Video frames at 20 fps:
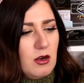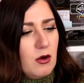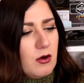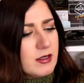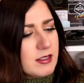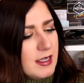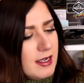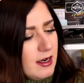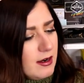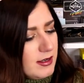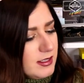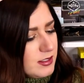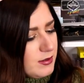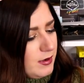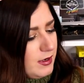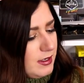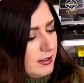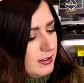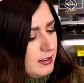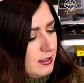Or is it Harry's
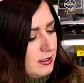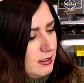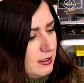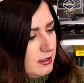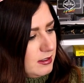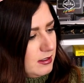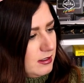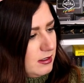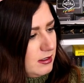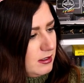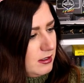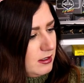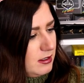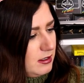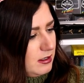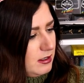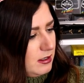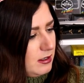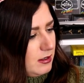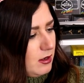wand?
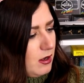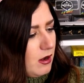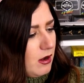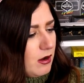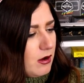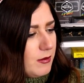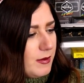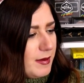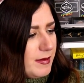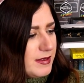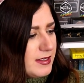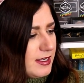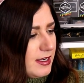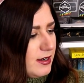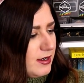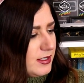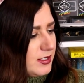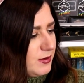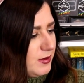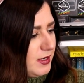Oh, maybe it's
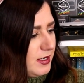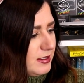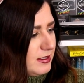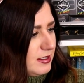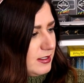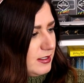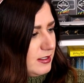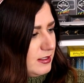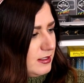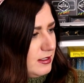Harry's wand.